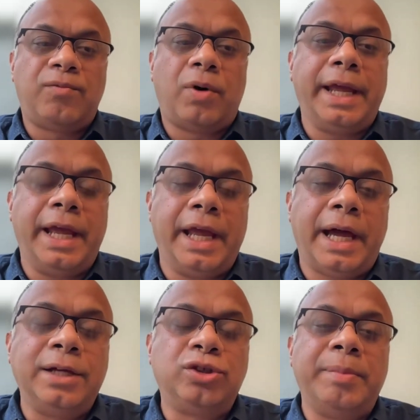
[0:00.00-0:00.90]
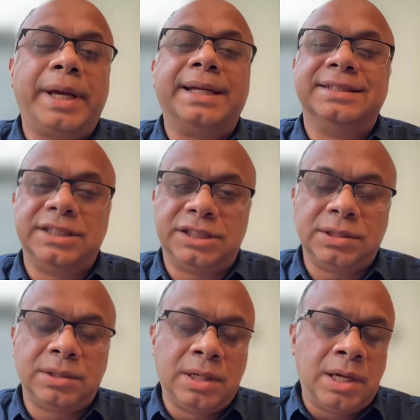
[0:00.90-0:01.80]
for AI to make a
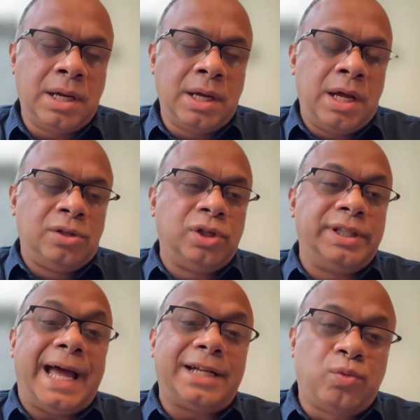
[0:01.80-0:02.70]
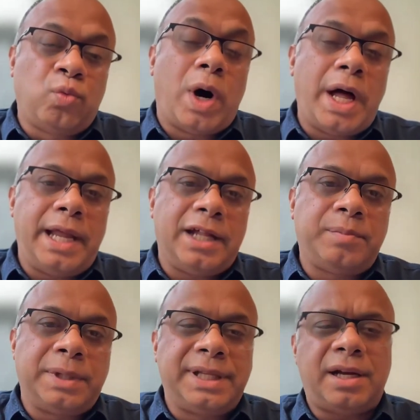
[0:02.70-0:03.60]
decision. So that's one
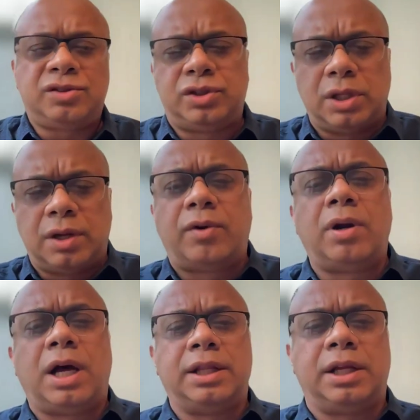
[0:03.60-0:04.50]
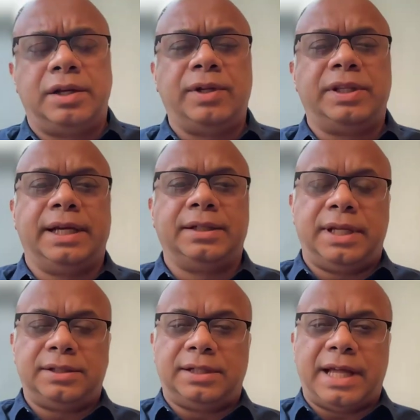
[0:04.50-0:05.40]
aspect. There are several other different things
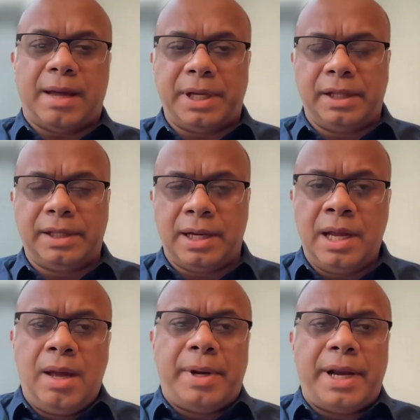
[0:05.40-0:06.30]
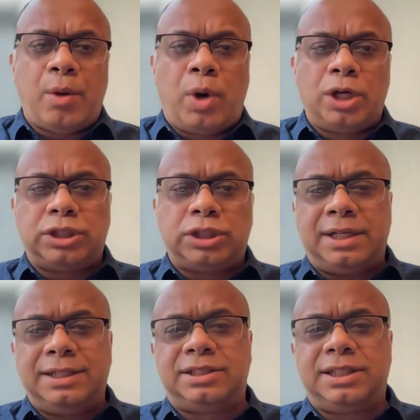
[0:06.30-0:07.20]
that's happening in there, but I want to at
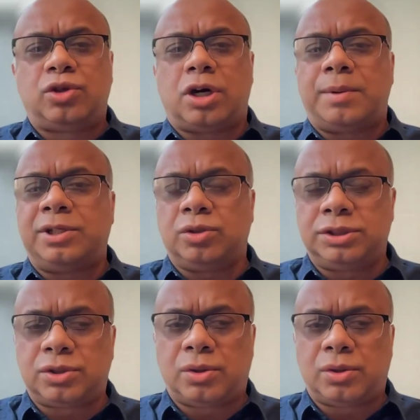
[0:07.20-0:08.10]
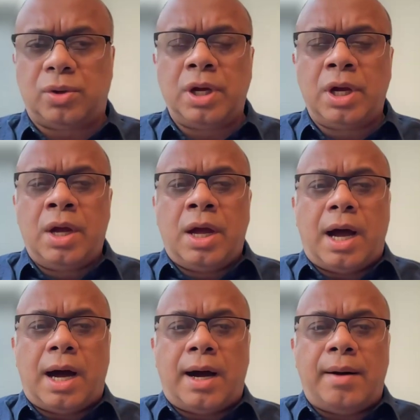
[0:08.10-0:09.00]
least just talk about the social score,
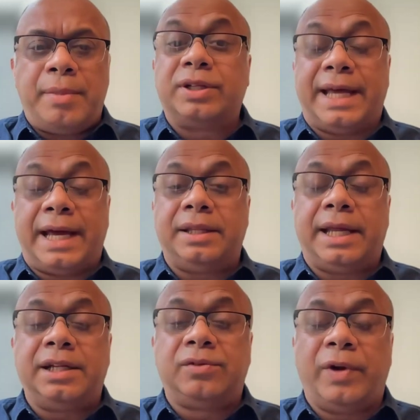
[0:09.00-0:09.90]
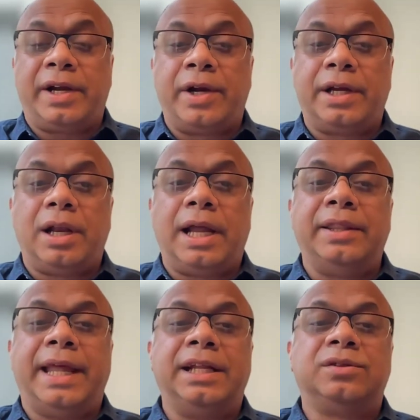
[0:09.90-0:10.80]
because that is very critical, and
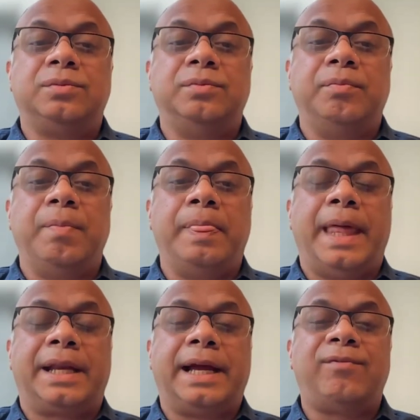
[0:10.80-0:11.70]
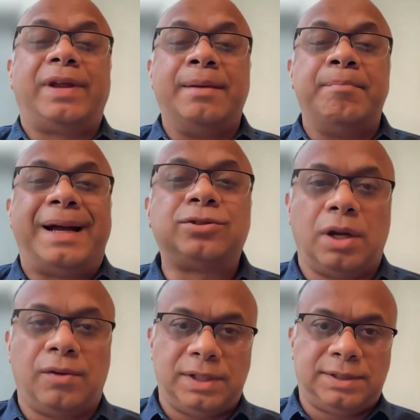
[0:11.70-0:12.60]
that kind of like impacts all
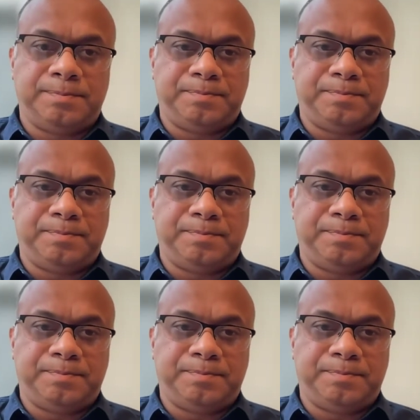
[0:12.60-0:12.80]
of us.